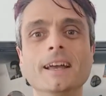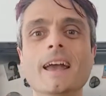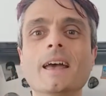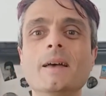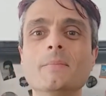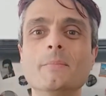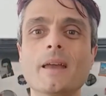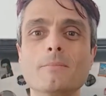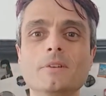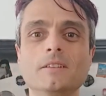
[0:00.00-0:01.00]
and
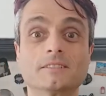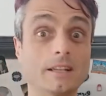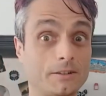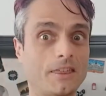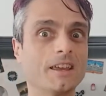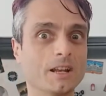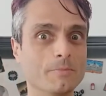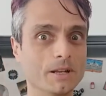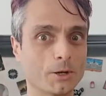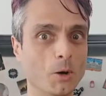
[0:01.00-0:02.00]
maybe start thinking
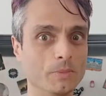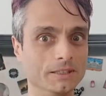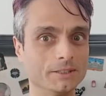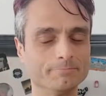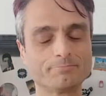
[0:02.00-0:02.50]
about a comment.